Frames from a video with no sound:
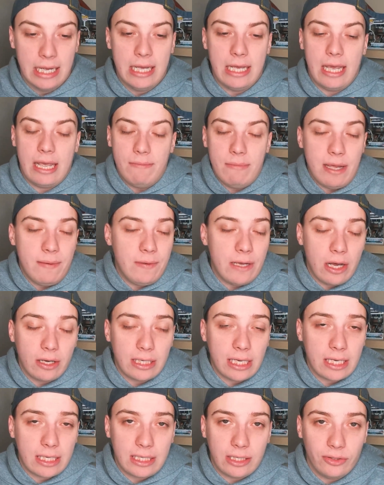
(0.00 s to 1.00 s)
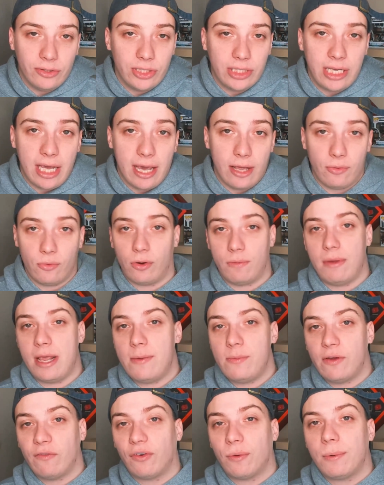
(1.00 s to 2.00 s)
and maybe I'll get killed again, or maybe
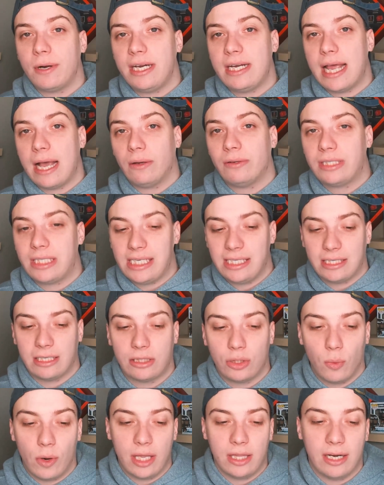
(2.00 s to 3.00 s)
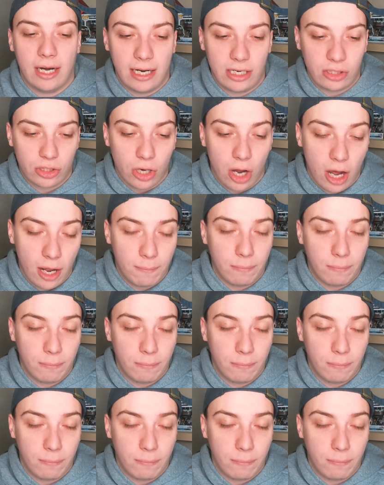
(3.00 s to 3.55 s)
everybody now sees it the way that I saw it.